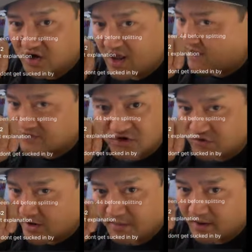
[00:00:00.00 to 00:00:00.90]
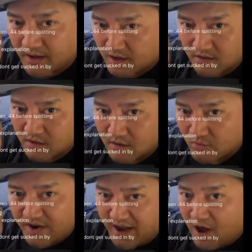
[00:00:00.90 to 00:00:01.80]
of this shit. I'm just shaking my head.
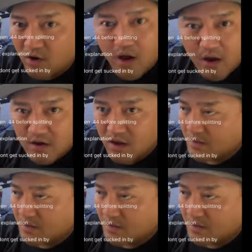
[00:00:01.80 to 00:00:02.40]
Right now,